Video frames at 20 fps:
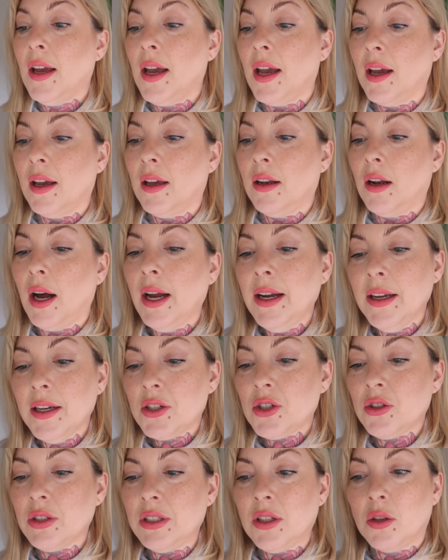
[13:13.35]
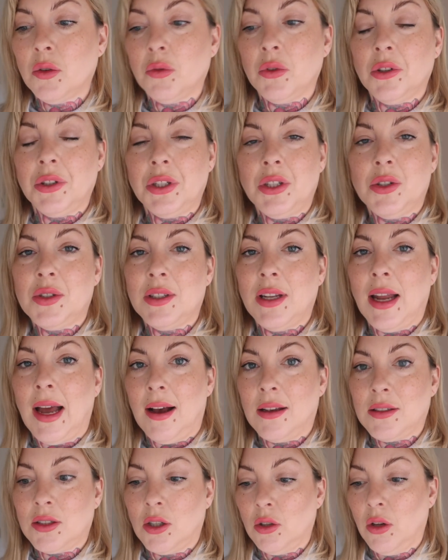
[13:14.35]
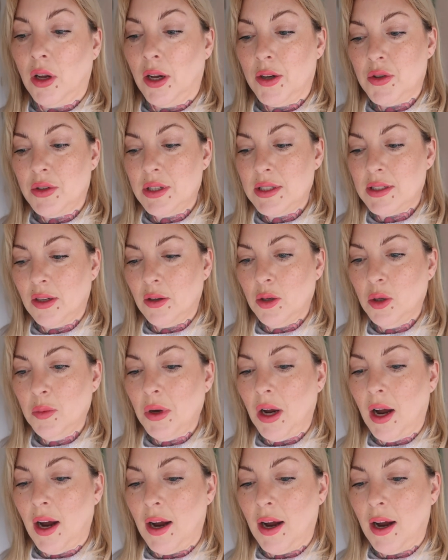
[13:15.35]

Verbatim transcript: And I actually don't really use it as our laundry soap.